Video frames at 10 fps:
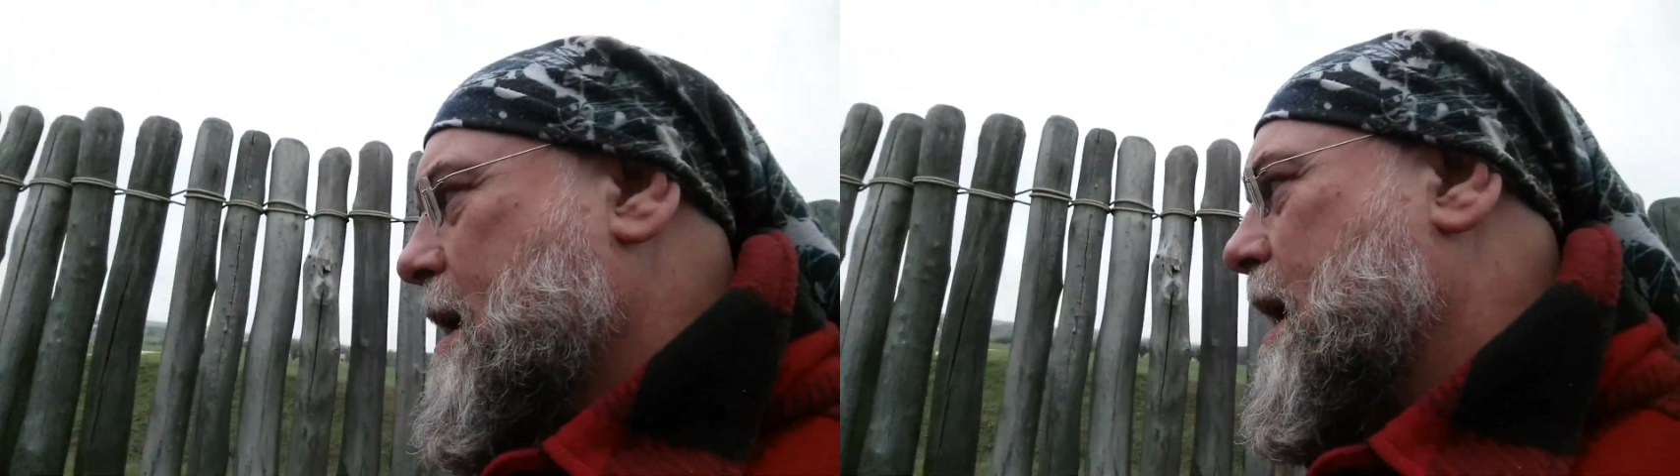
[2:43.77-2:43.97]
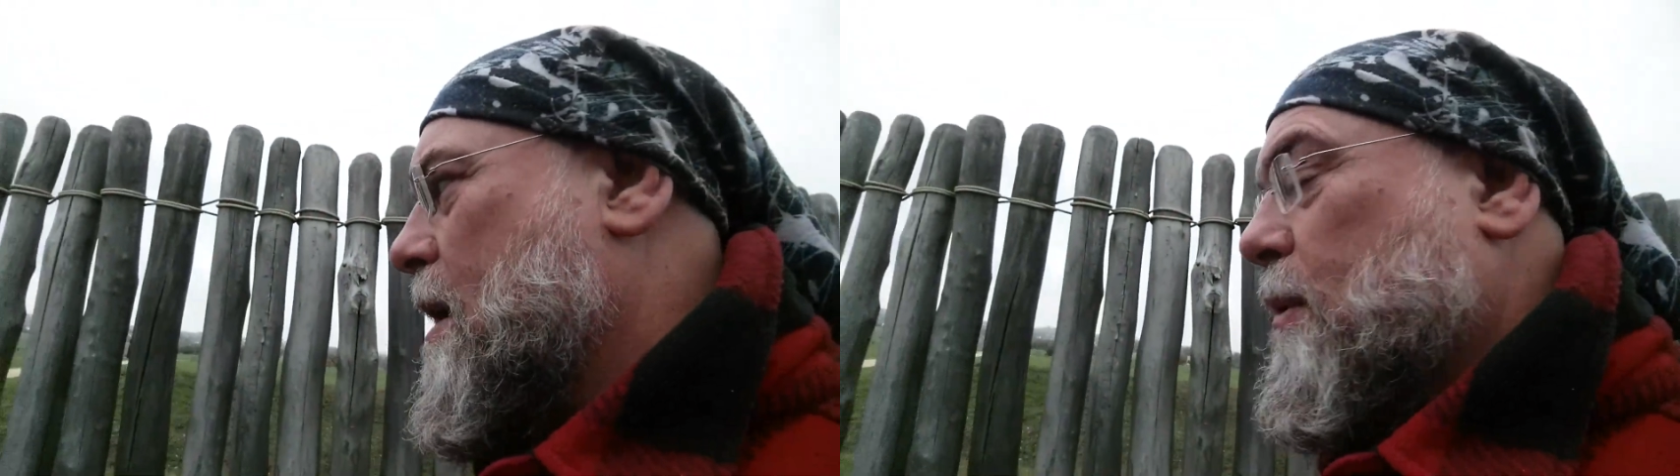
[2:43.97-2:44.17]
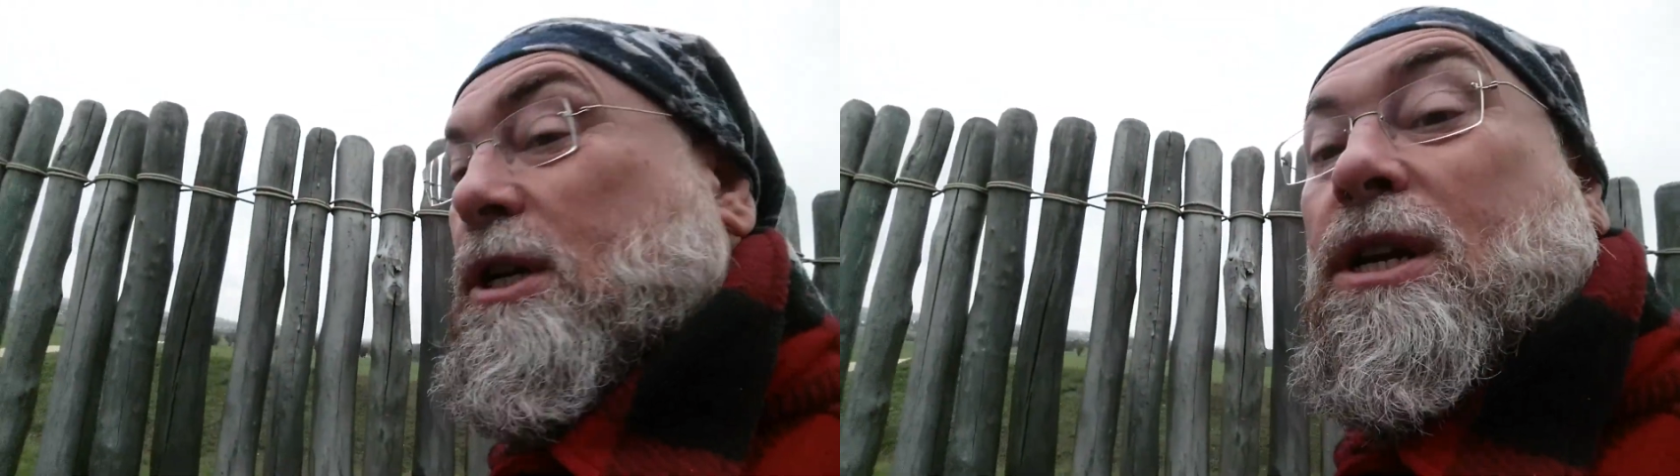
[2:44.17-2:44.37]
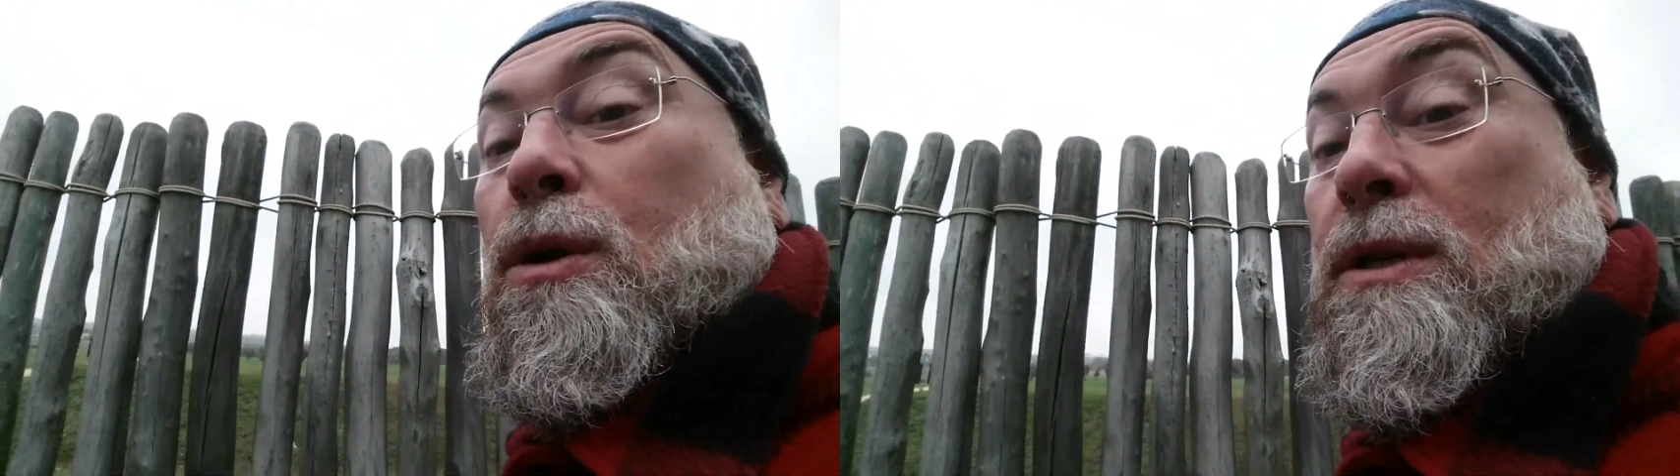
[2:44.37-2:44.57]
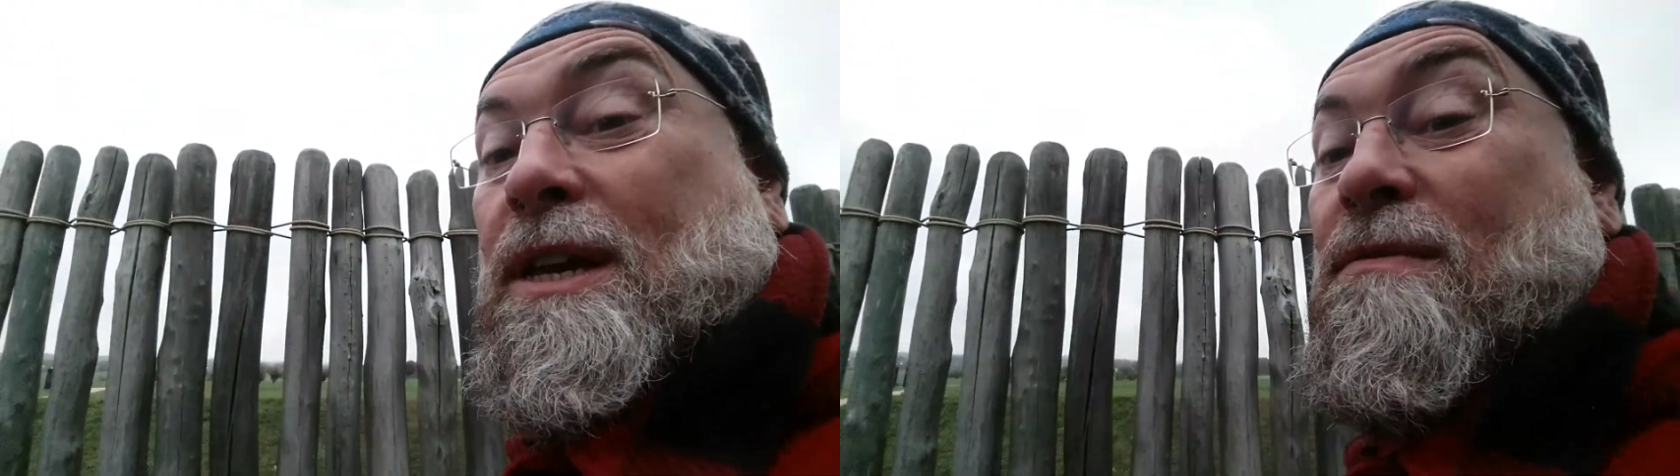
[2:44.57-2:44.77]
which
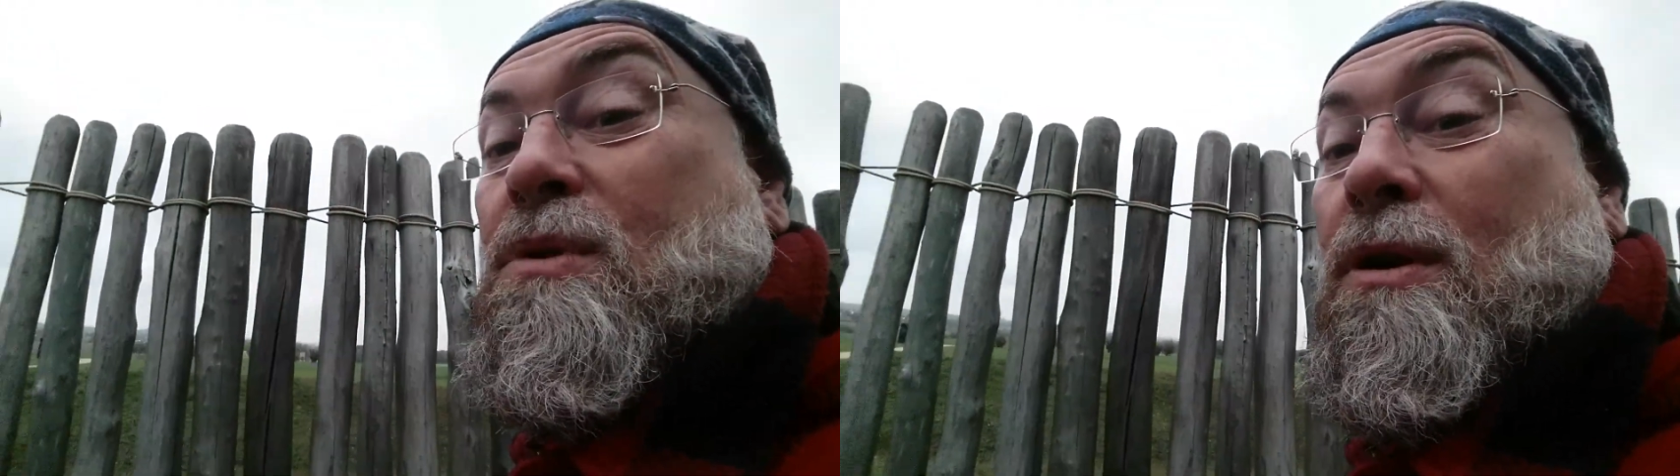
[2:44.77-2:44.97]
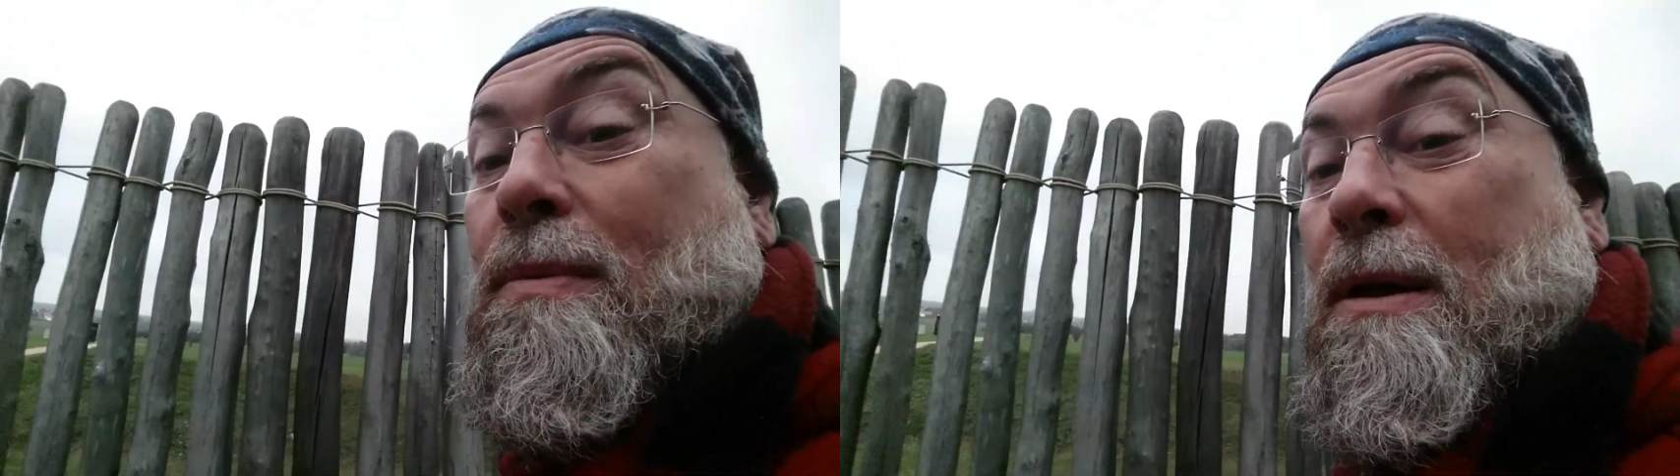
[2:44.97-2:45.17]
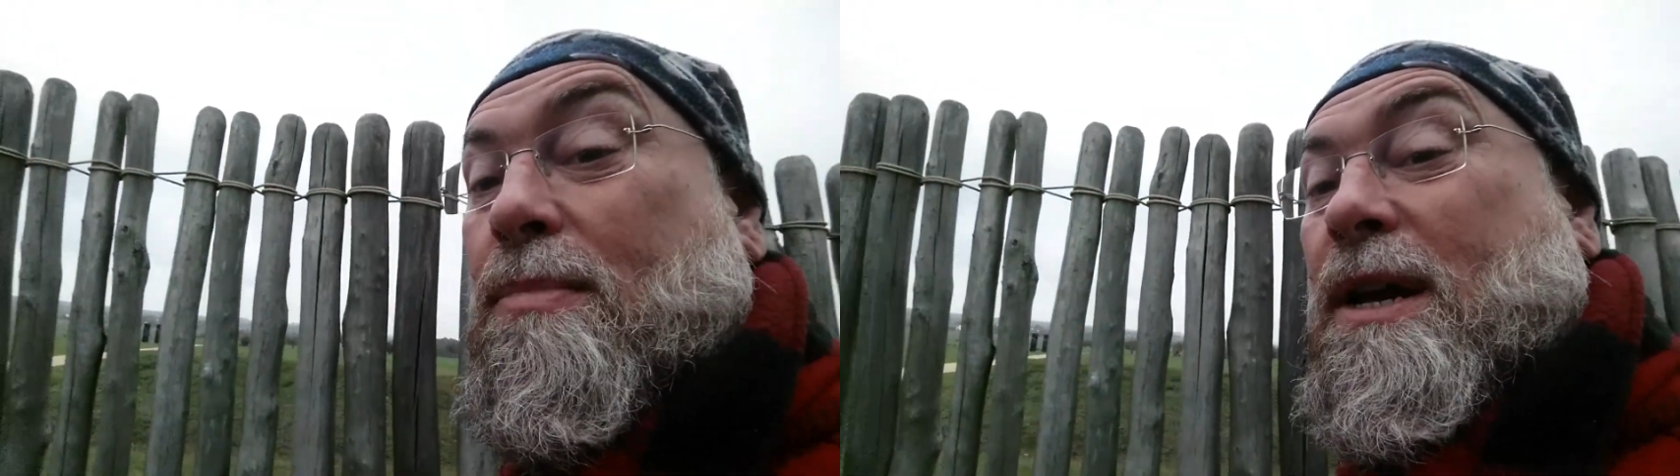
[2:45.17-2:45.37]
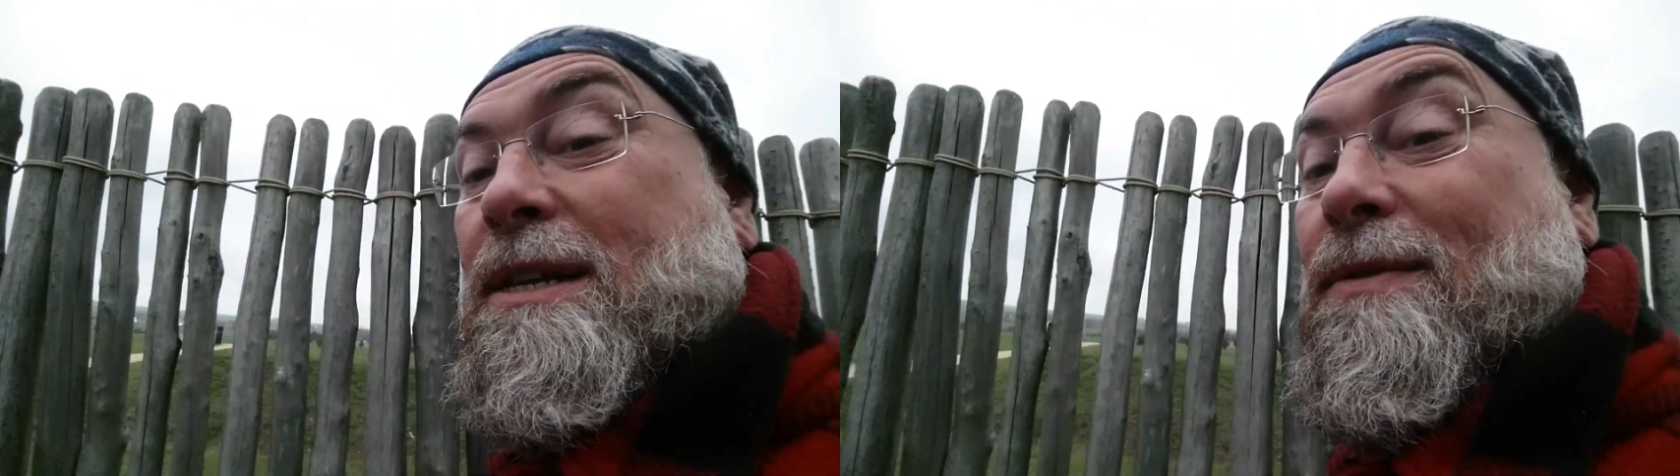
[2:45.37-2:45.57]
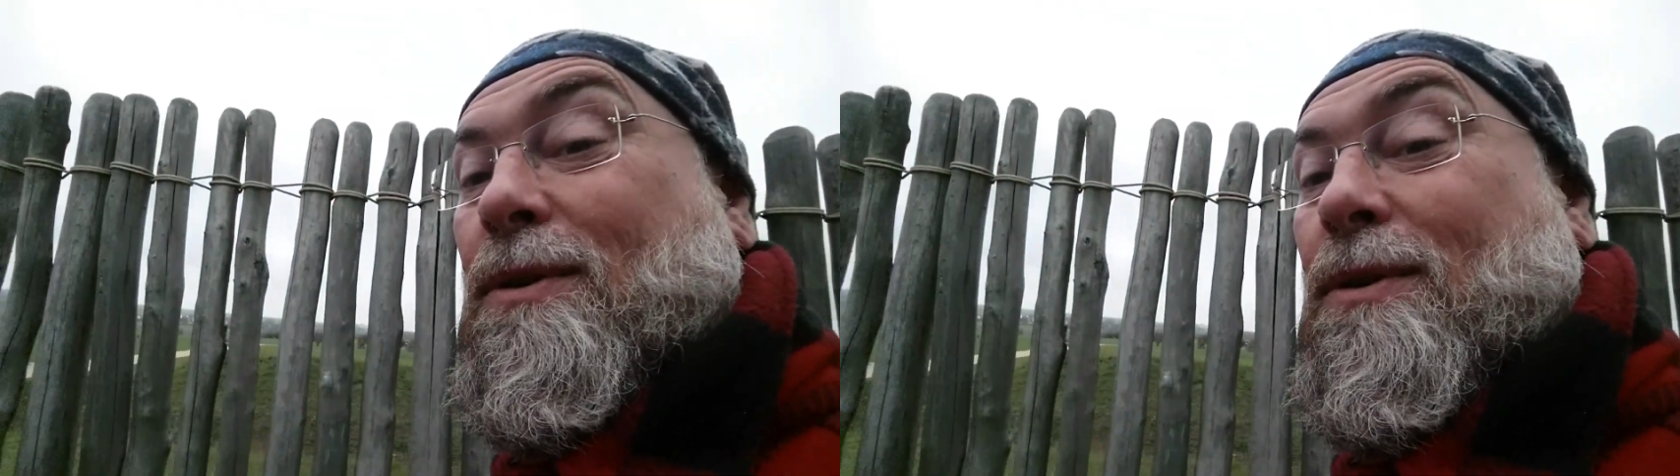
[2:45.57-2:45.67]
looks even more impressive